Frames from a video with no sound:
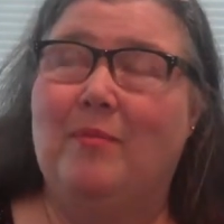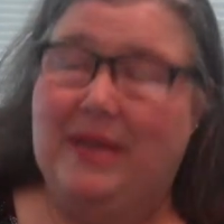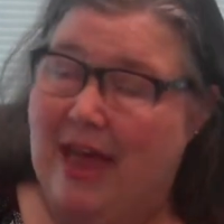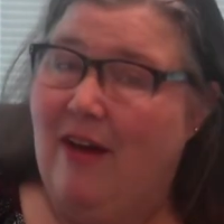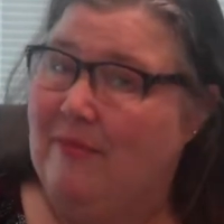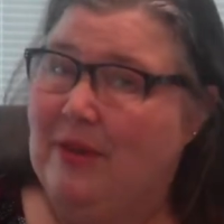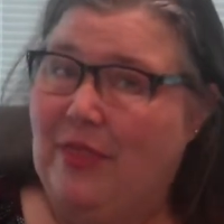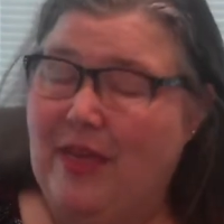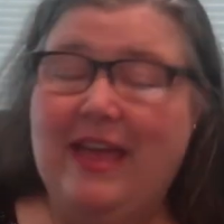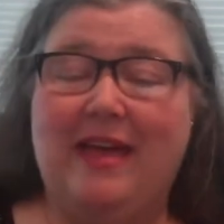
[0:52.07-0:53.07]
But now I've been
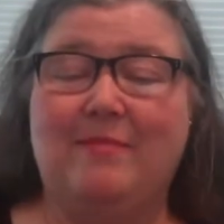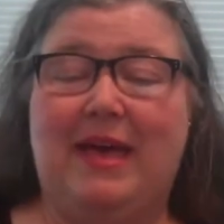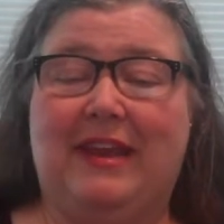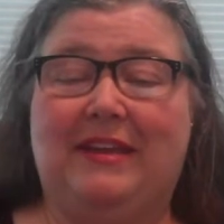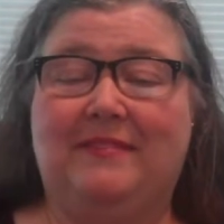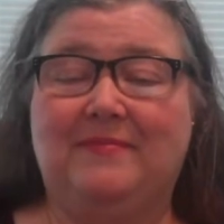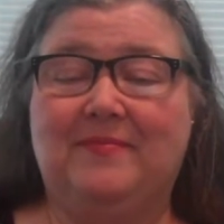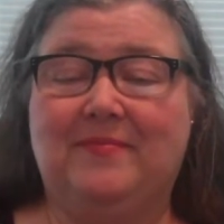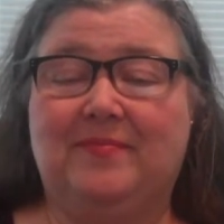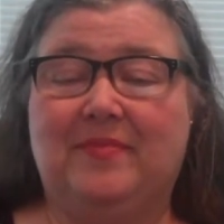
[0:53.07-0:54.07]
thinking about it.
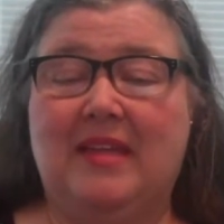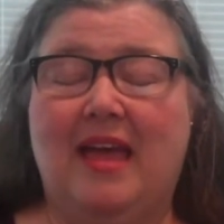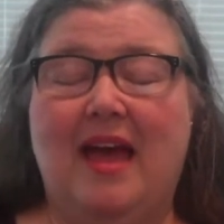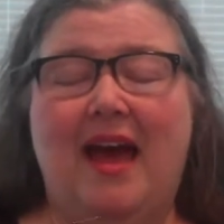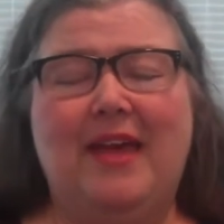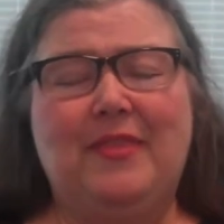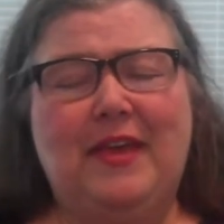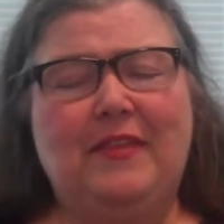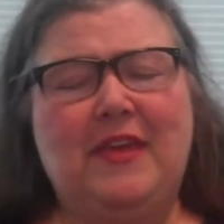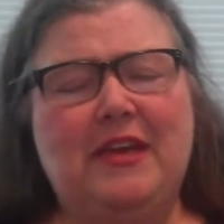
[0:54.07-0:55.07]
I
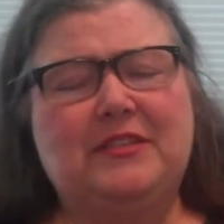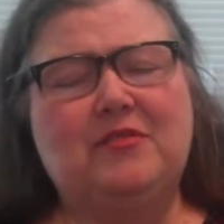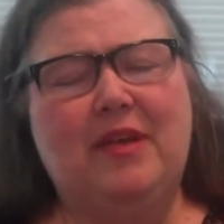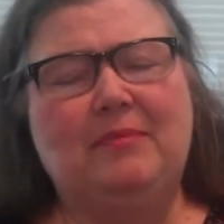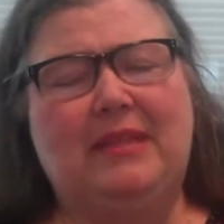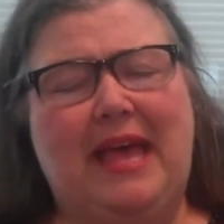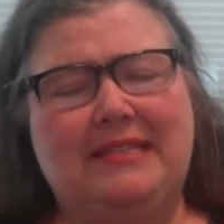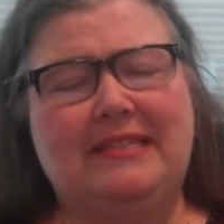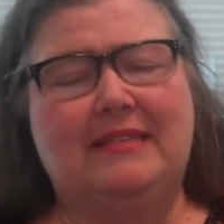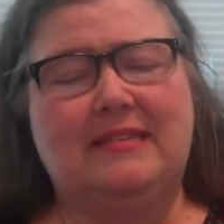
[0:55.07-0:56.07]
think the extreme
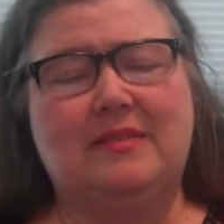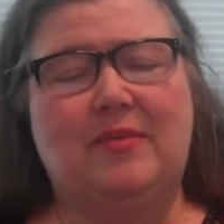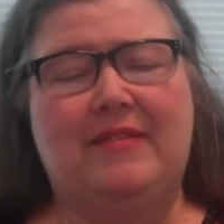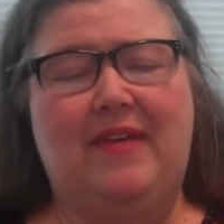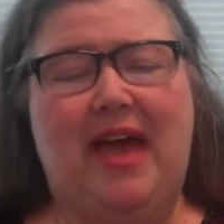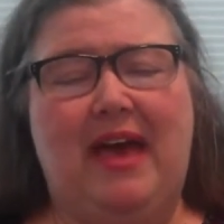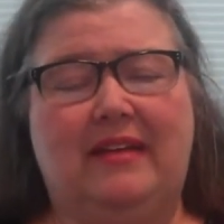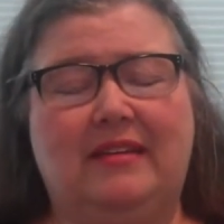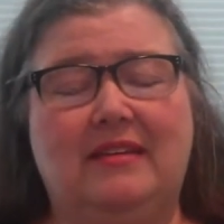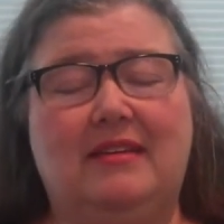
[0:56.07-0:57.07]
lessons we've had